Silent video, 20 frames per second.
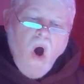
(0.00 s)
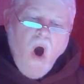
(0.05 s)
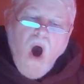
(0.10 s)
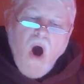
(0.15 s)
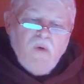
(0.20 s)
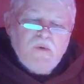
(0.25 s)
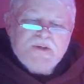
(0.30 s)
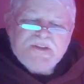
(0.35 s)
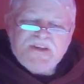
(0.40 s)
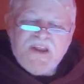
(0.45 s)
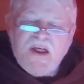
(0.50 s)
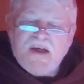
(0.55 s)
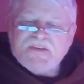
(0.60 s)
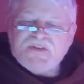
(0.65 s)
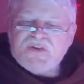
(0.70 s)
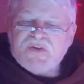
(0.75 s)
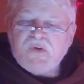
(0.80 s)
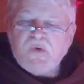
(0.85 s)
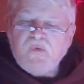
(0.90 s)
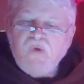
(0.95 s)
always
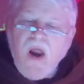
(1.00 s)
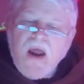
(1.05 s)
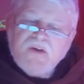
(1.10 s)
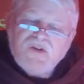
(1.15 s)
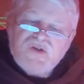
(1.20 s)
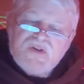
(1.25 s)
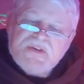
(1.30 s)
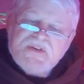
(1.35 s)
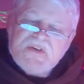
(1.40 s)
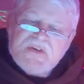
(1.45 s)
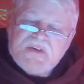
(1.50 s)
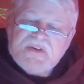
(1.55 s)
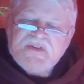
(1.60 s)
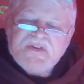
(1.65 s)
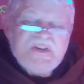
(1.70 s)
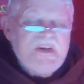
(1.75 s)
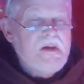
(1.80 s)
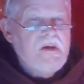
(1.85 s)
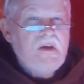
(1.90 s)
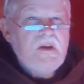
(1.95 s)
lets the righteous to
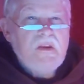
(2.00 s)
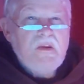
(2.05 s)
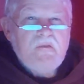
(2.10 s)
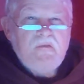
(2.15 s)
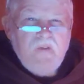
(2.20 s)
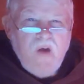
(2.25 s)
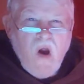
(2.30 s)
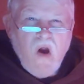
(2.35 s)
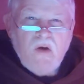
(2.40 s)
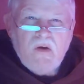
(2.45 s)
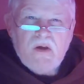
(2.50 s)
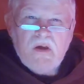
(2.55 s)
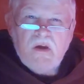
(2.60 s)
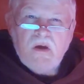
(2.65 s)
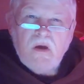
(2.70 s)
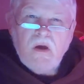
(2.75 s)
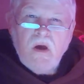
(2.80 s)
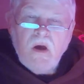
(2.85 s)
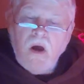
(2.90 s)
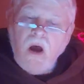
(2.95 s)
see the
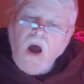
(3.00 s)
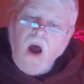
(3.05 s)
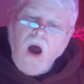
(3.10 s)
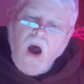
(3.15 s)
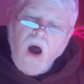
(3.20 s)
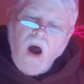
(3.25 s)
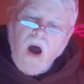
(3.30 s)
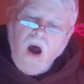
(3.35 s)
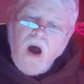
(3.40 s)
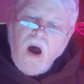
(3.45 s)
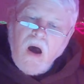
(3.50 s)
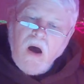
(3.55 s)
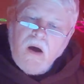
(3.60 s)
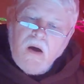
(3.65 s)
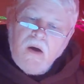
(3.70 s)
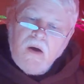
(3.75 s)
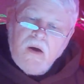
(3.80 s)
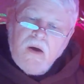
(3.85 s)
very uh,